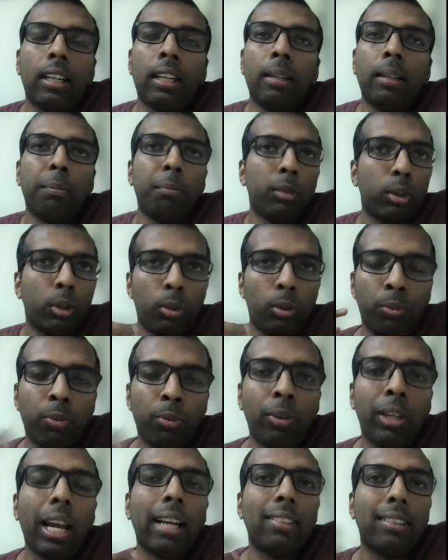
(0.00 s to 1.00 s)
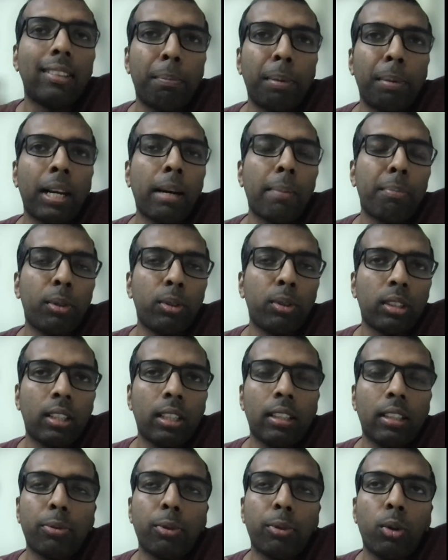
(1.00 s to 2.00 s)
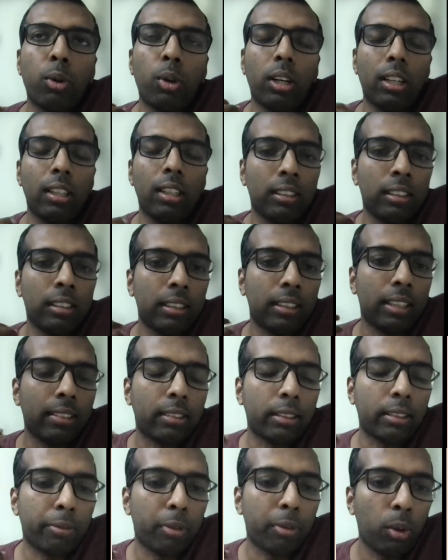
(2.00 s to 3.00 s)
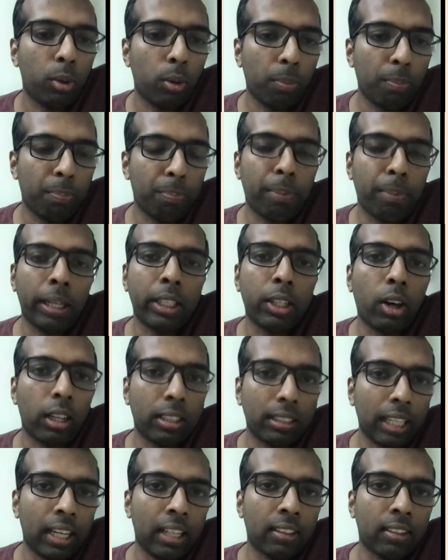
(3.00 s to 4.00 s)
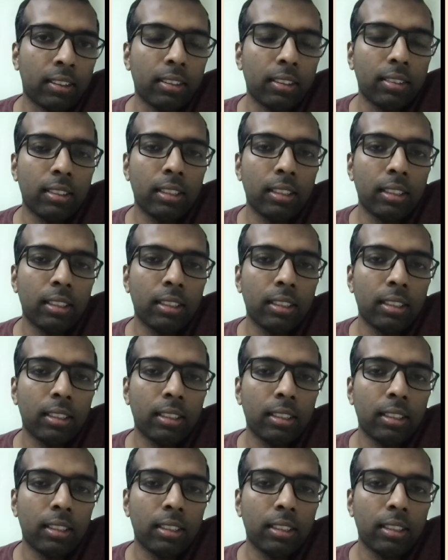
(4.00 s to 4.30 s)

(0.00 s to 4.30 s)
So we had separate repositories for TensorFlow, PyTorch, and others.